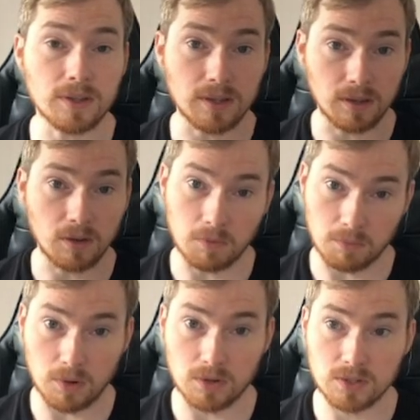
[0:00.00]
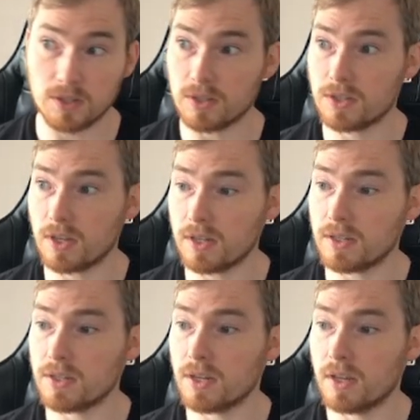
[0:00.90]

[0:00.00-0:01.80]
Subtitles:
they can go and monitor the site,